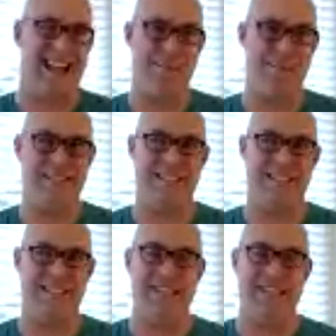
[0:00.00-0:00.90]
habits,
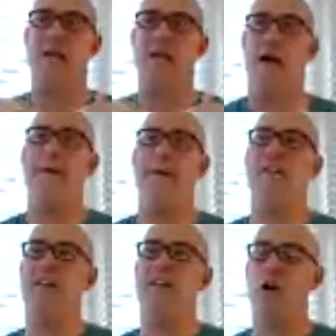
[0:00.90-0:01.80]

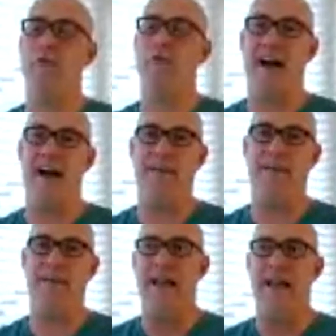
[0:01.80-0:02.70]
compounding over time,